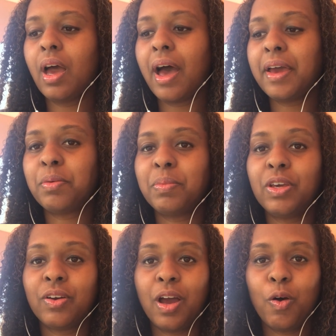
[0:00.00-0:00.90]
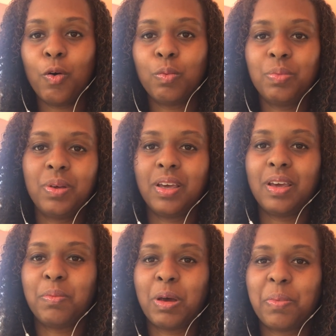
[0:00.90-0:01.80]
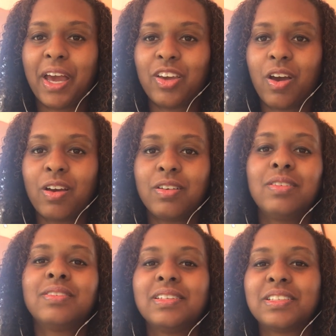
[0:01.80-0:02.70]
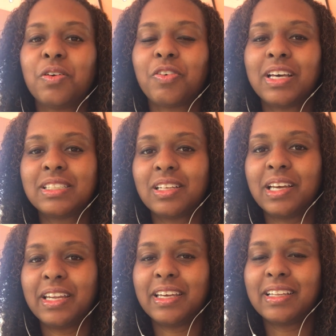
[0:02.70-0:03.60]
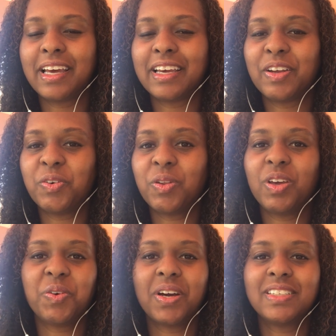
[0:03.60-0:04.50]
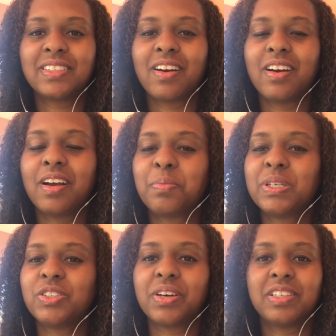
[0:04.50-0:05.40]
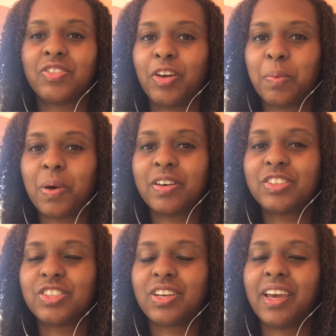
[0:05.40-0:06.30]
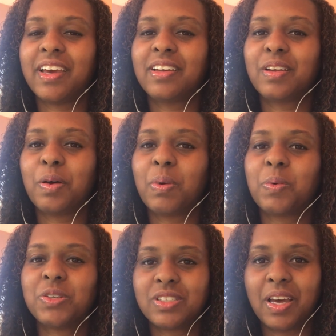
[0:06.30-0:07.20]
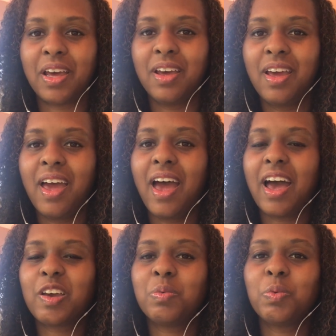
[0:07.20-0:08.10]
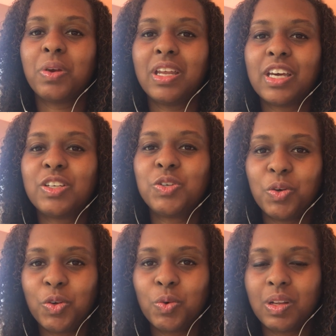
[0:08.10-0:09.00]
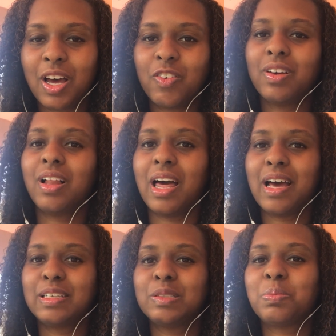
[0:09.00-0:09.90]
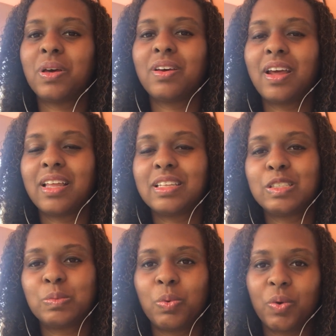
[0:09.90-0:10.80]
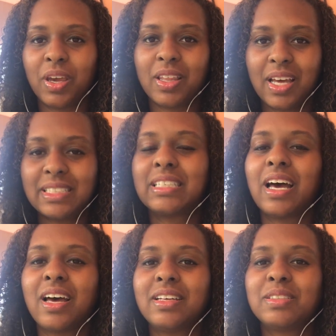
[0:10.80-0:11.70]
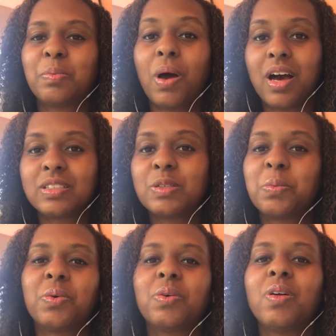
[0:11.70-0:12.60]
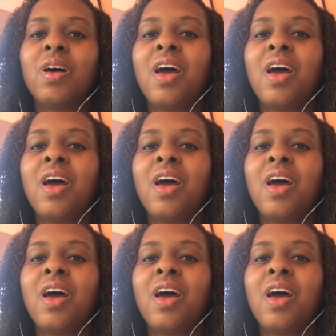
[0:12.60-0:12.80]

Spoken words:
I am here at home in my backyard, self isolating, like I know that you guys are. I miss you guys very much, and I wish that I could be reading it to you aloud in class, but at this point, that's not possible.